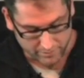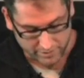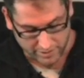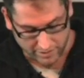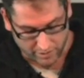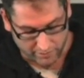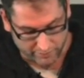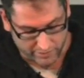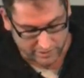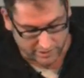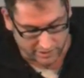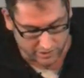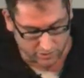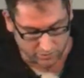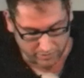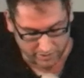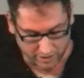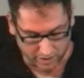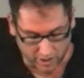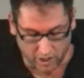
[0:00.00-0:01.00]
they're obviously
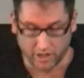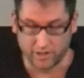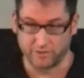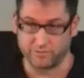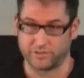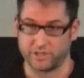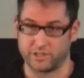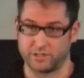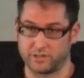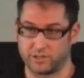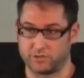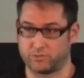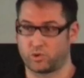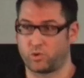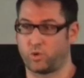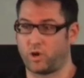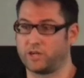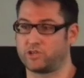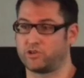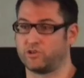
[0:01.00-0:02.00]
doing the kind of the
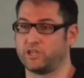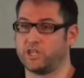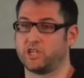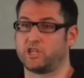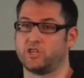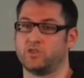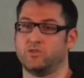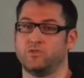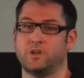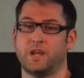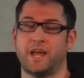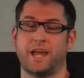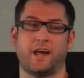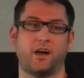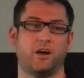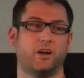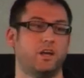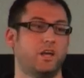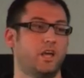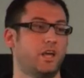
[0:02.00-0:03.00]
quite traditional
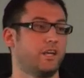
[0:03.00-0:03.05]
now